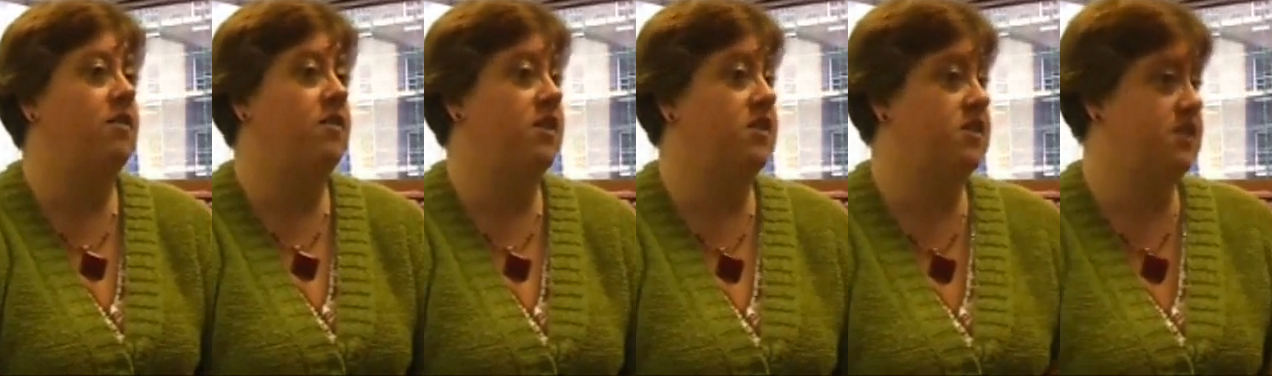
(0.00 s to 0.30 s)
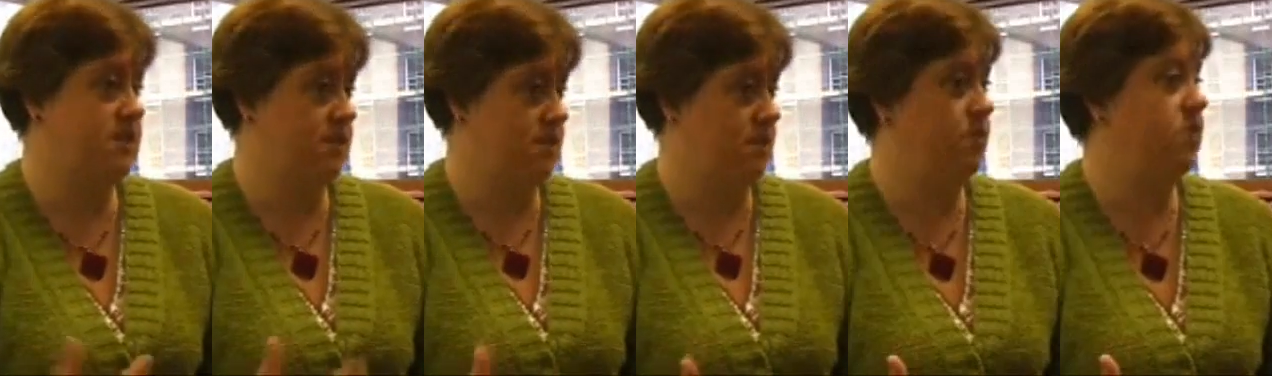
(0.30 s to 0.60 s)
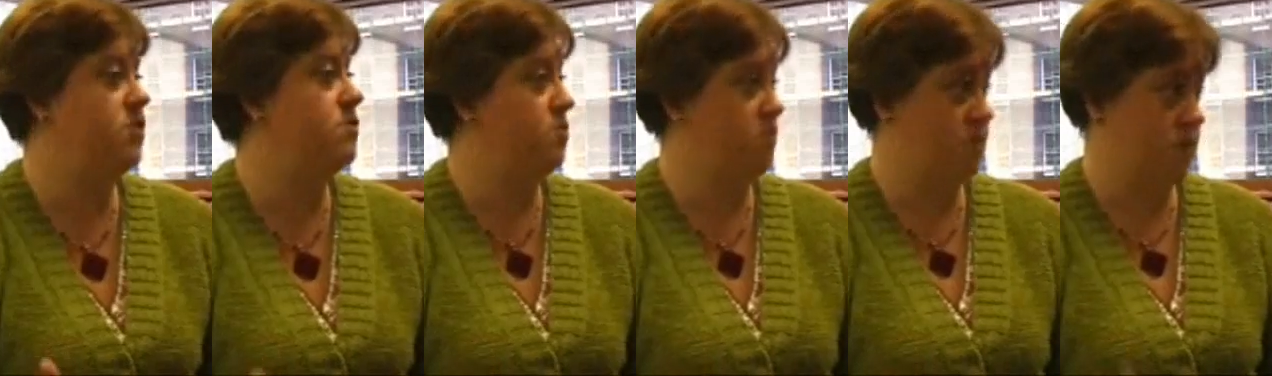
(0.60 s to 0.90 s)
this
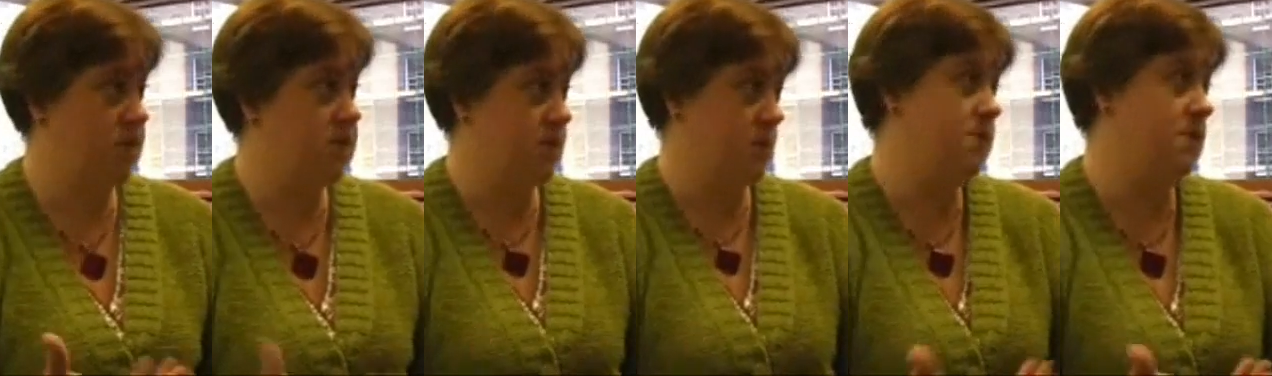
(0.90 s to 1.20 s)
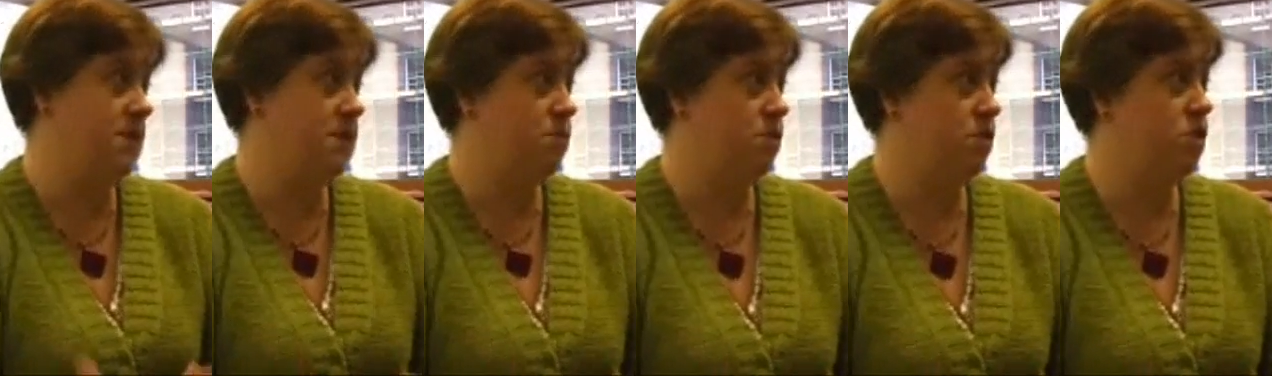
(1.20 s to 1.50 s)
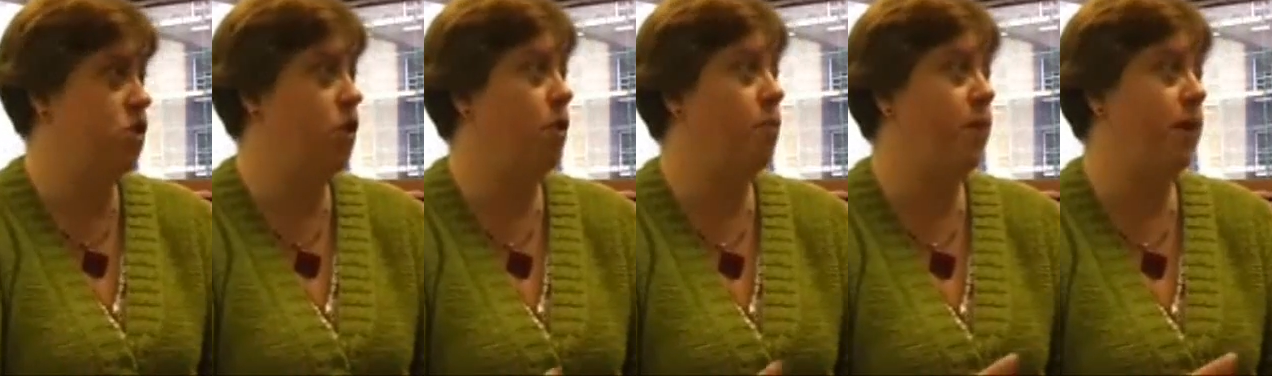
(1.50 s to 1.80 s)
was a
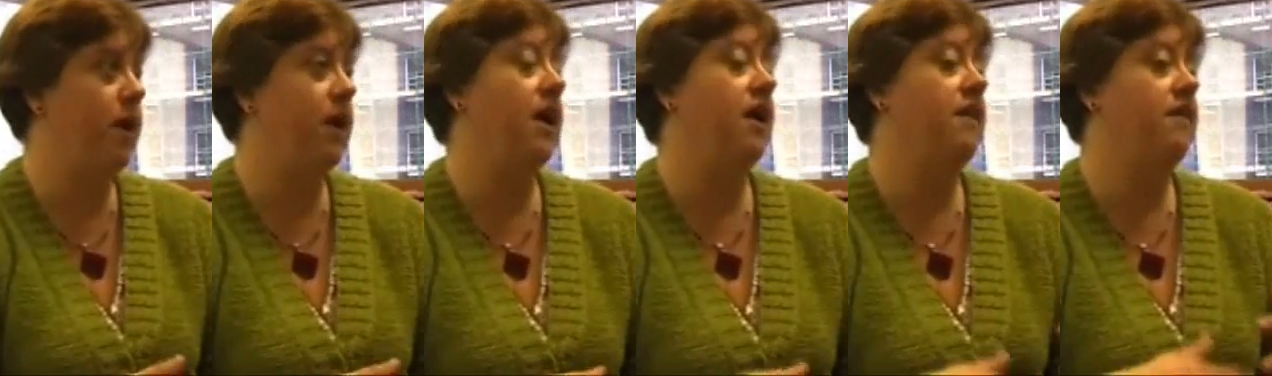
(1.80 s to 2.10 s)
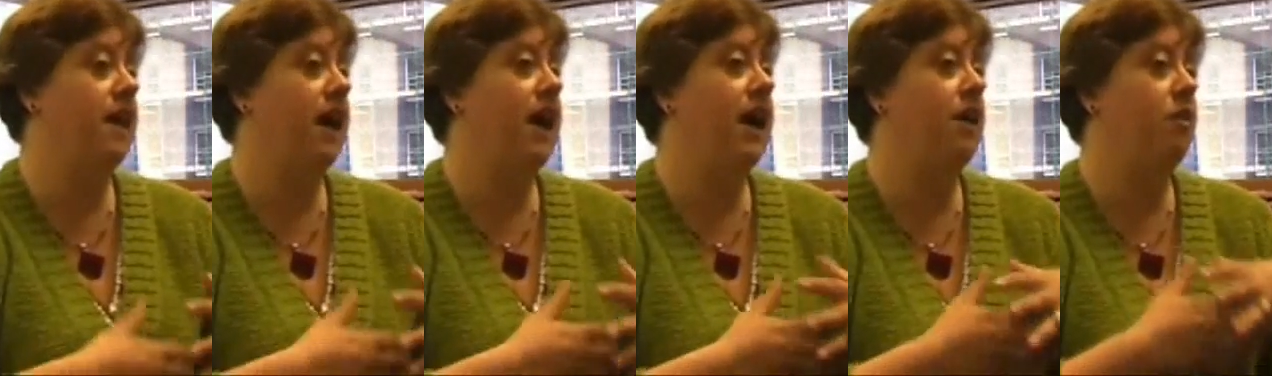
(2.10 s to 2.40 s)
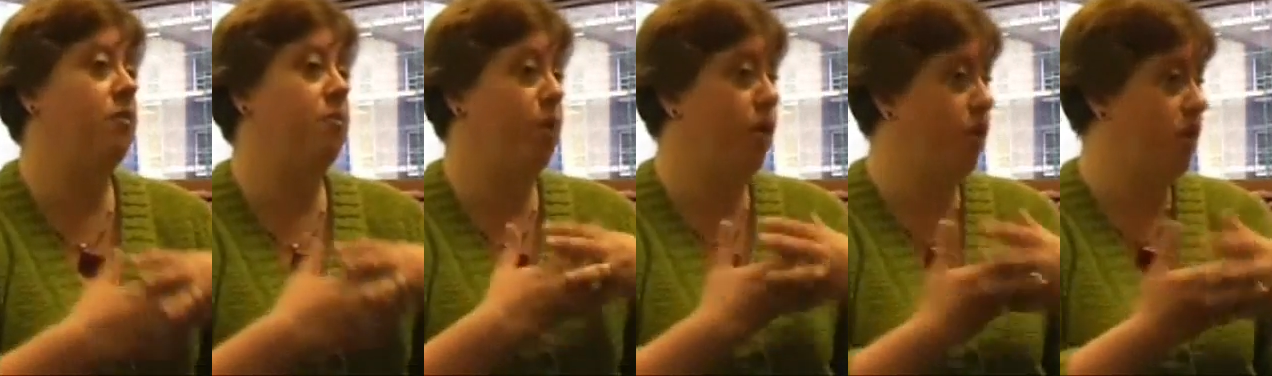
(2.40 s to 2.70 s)
topic, and
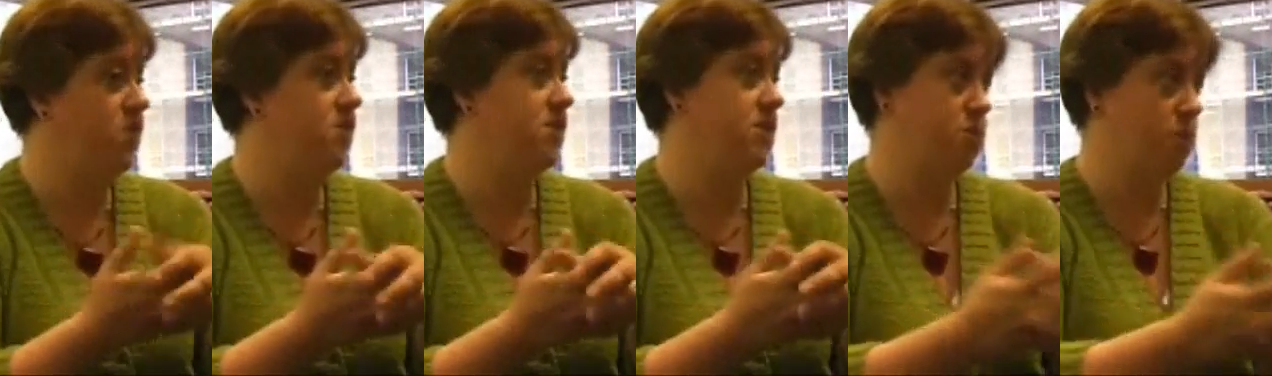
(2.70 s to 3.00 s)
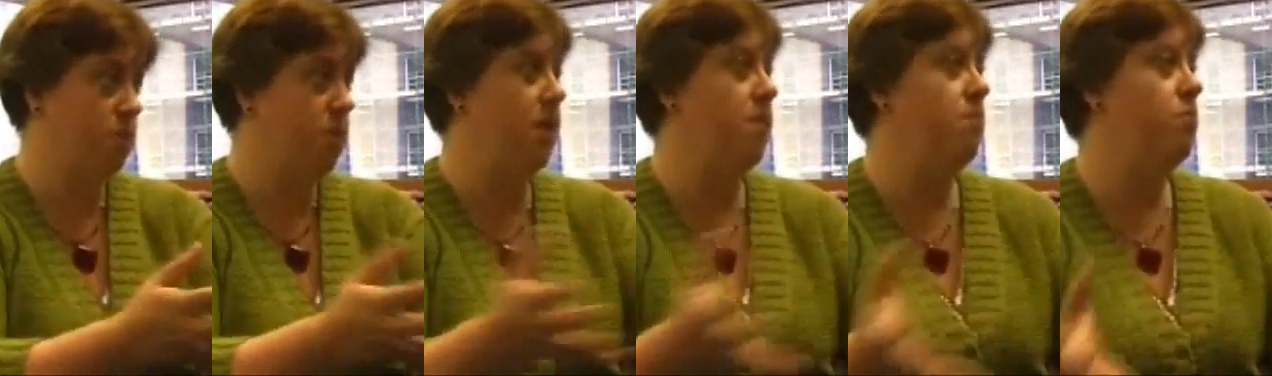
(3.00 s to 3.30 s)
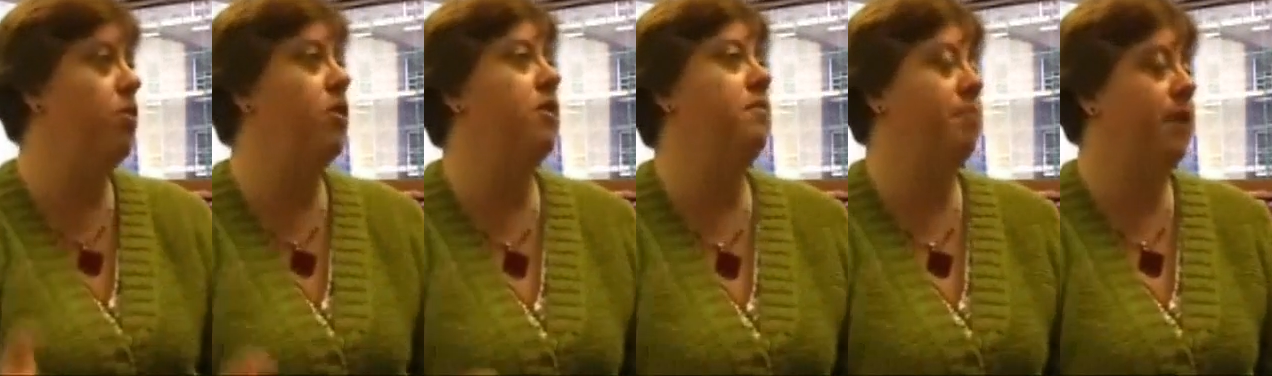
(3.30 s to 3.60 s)
how policies were being
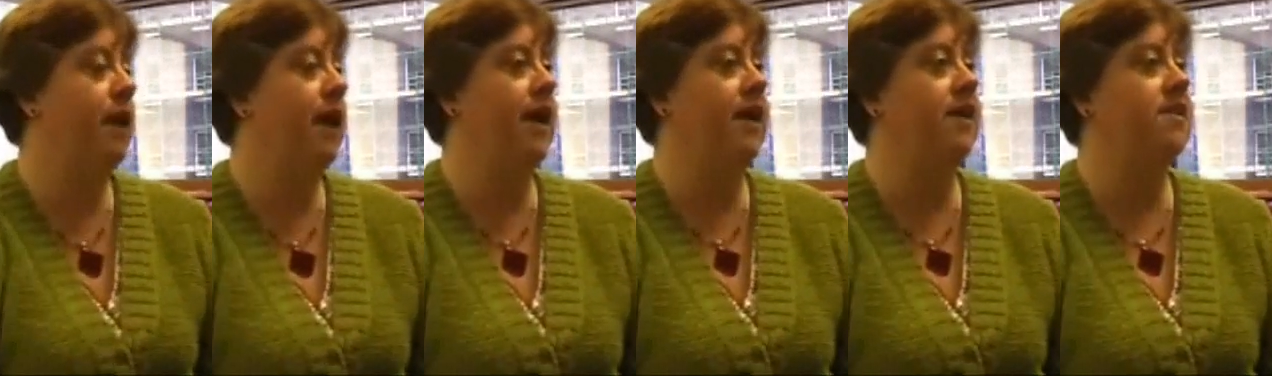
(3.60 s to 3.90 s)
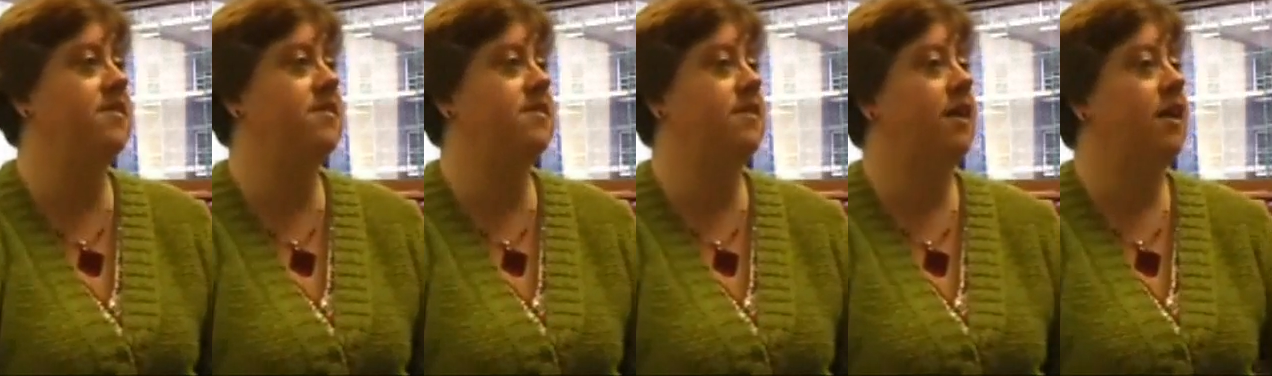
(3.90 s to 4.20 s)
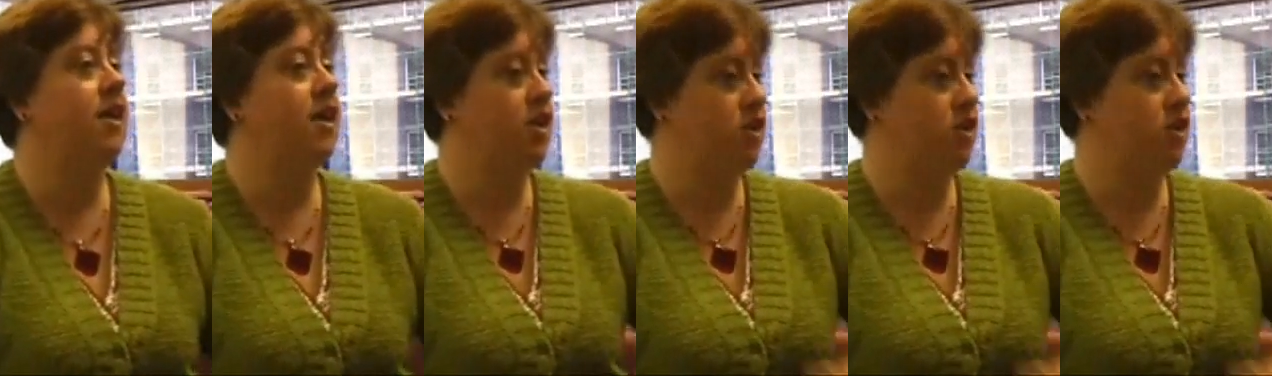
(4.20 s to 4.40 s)
put in place